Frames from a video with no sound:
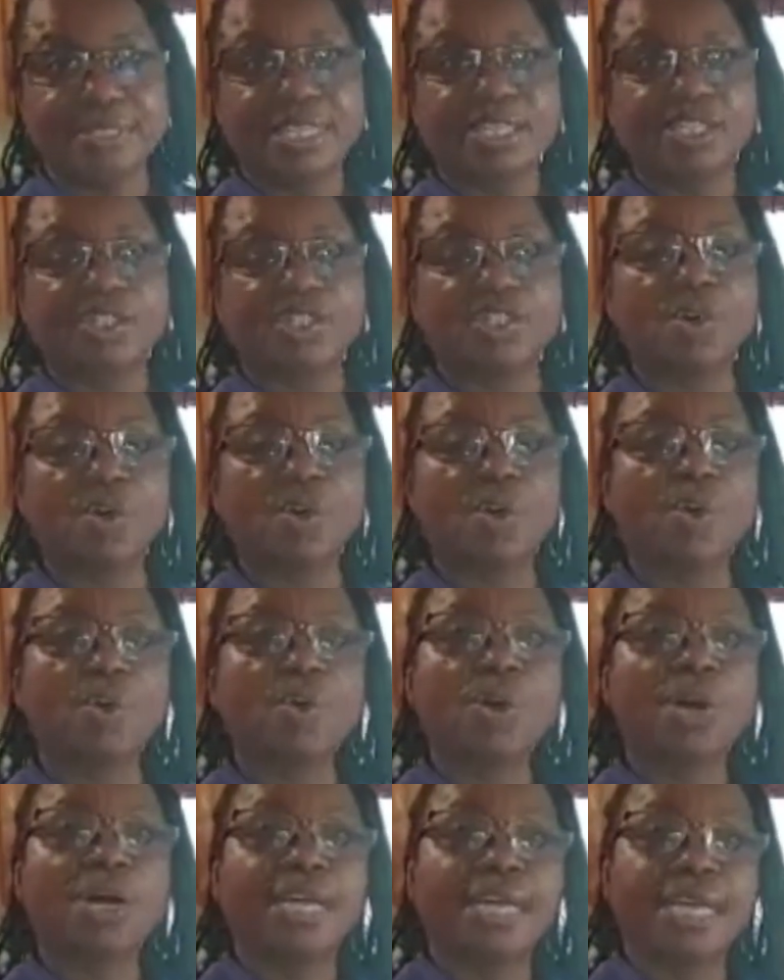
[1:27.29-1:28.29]

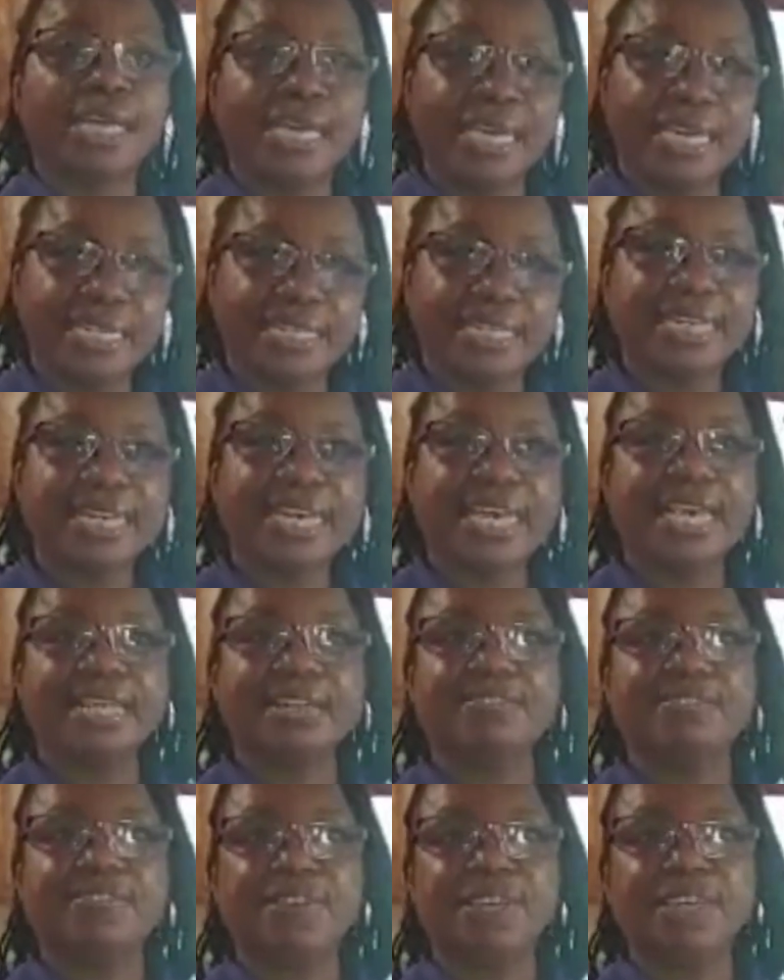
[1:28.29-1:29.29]
So eating
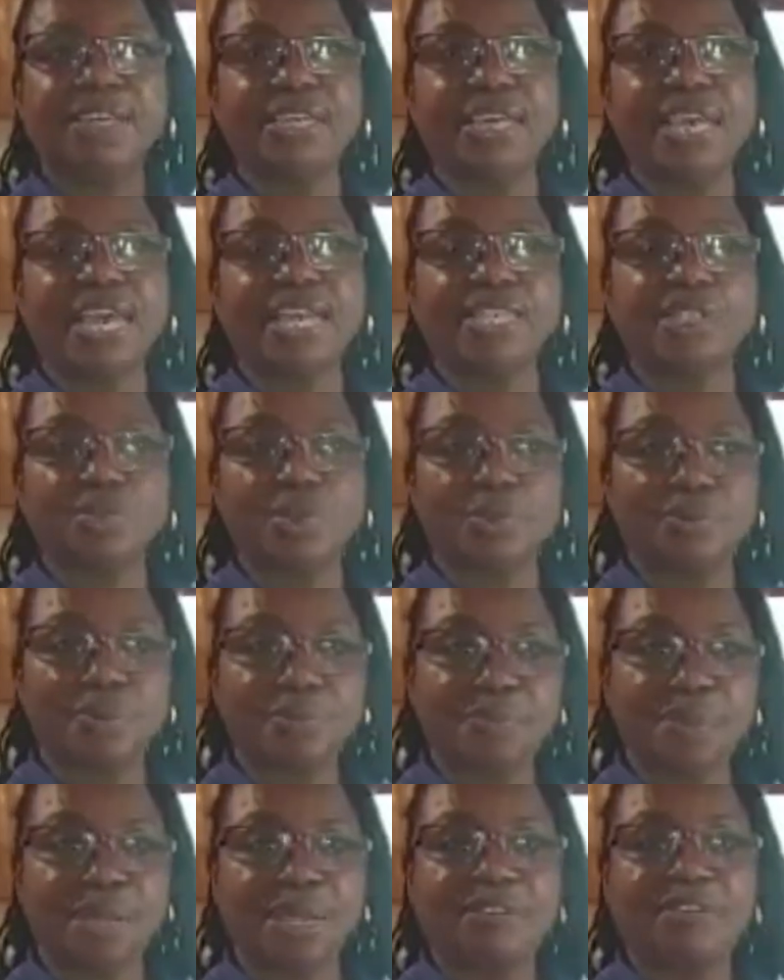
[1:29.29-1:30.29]
healthy as we
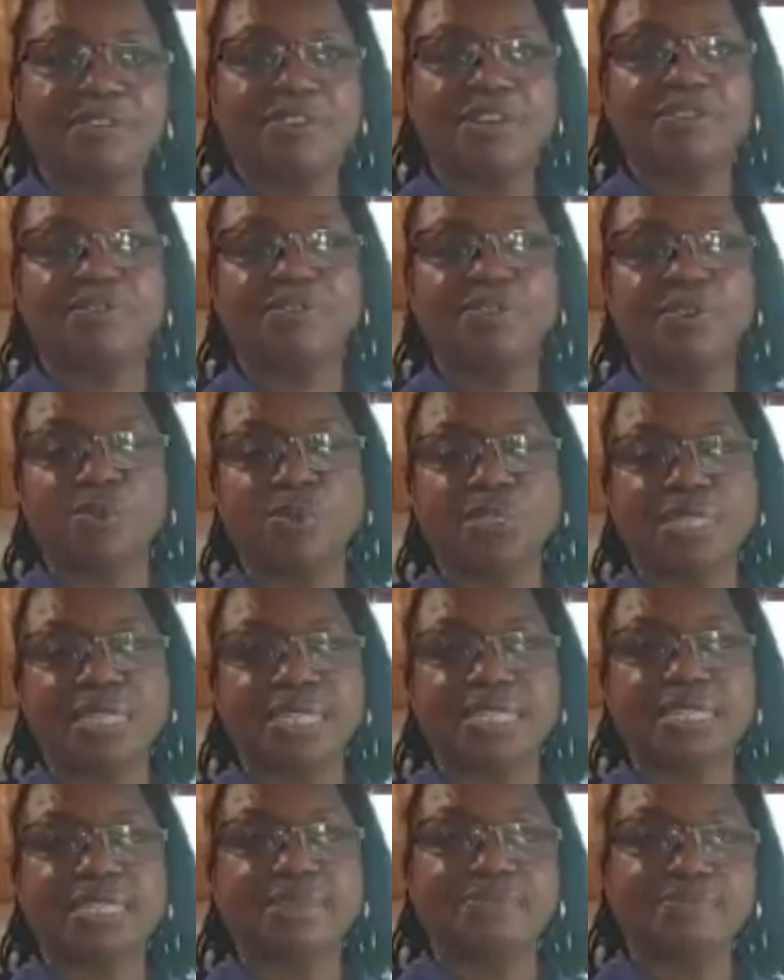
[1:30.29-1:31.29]
prepare for the flu
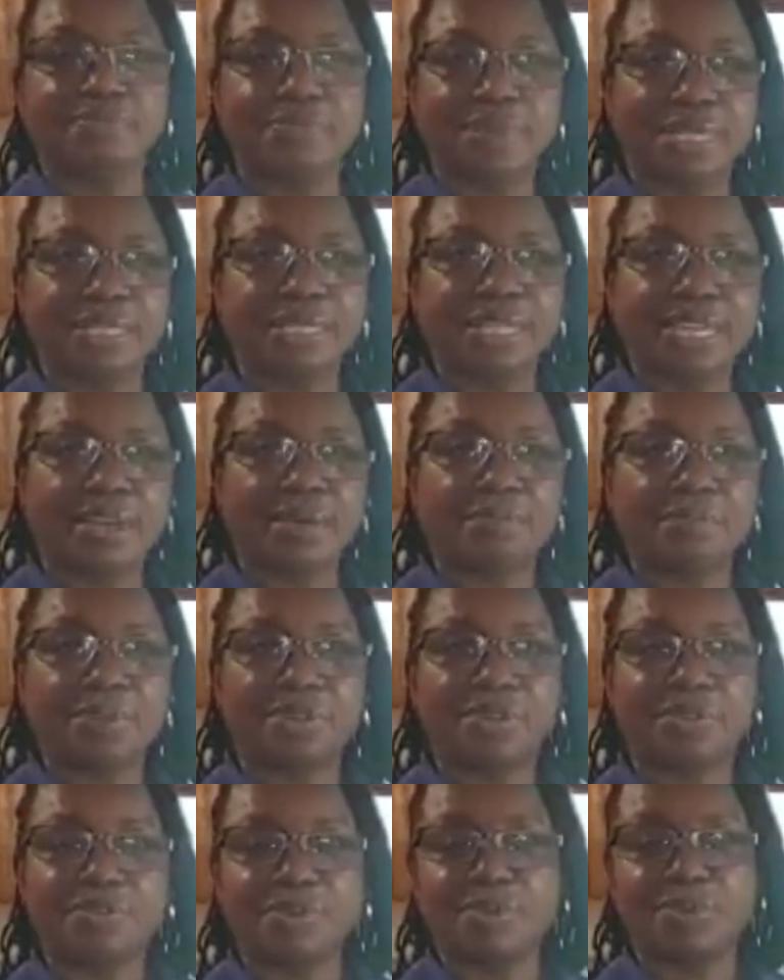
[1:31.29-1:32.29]
season, building up your
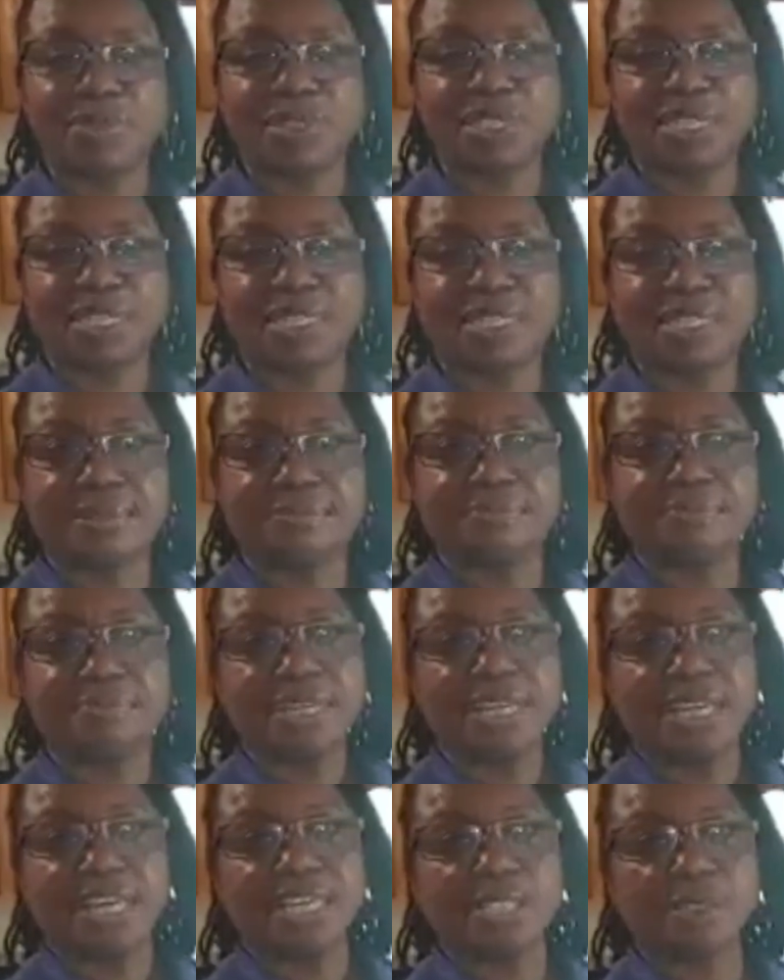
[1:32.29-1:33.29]
immune system
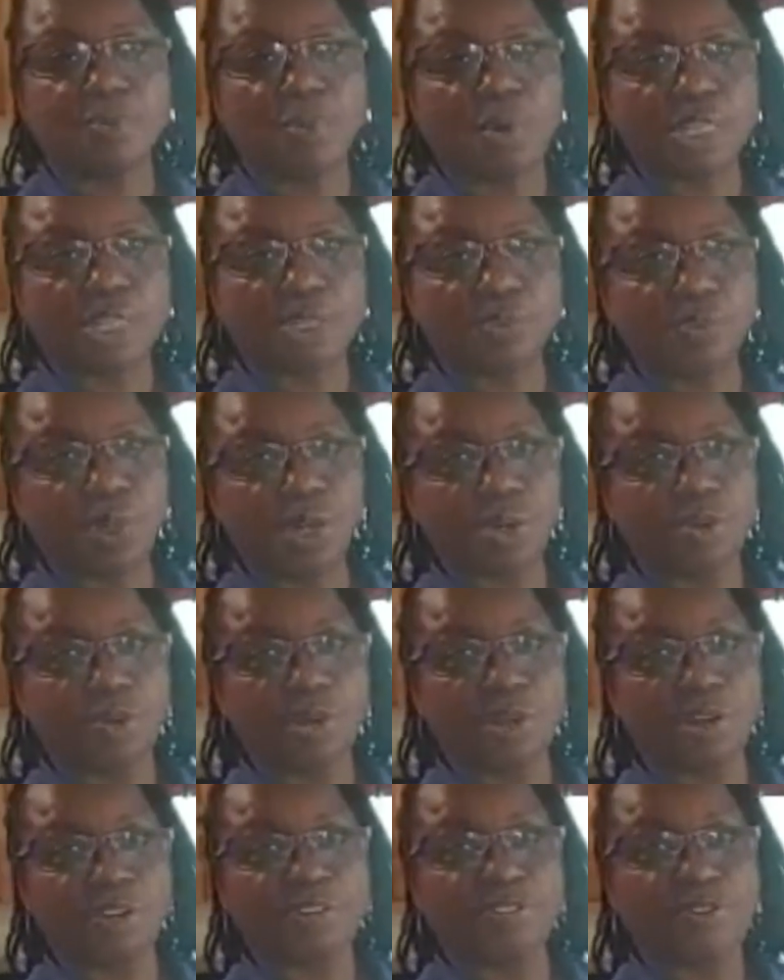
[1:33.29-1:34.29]
is what we're
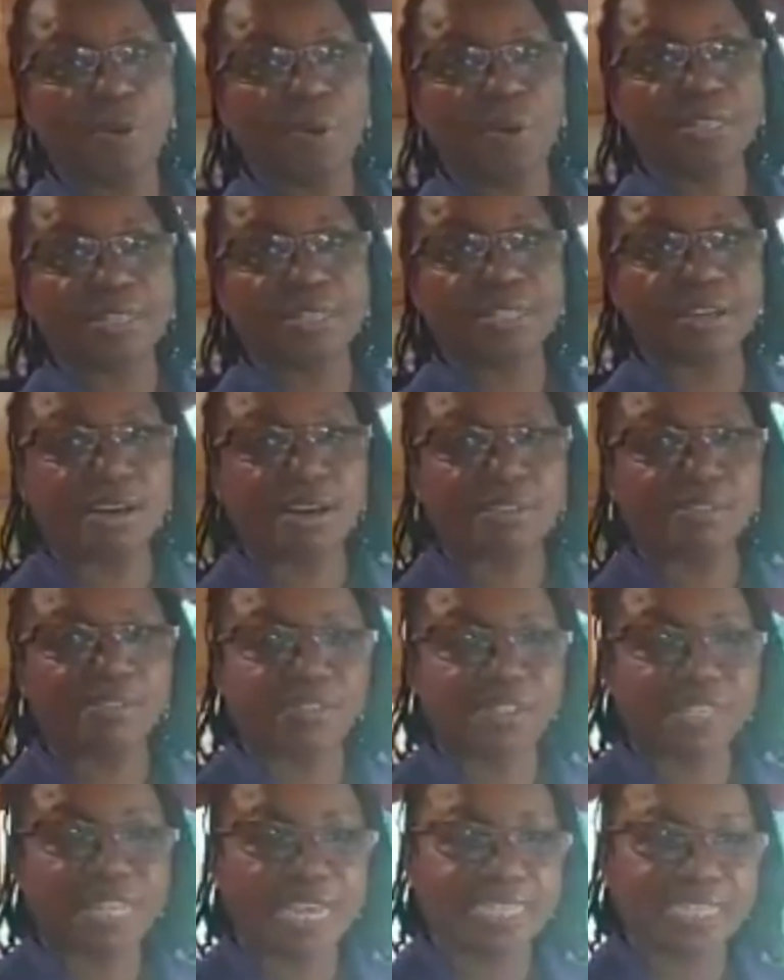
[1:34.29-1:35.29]
going to focus on
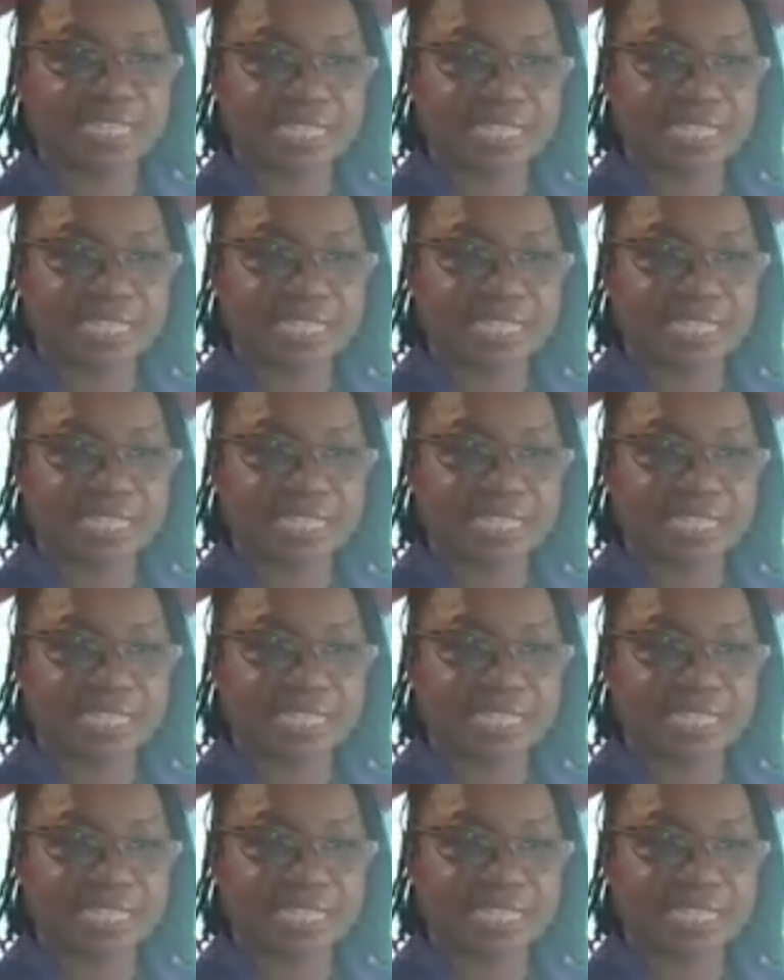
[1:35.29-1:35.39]
for that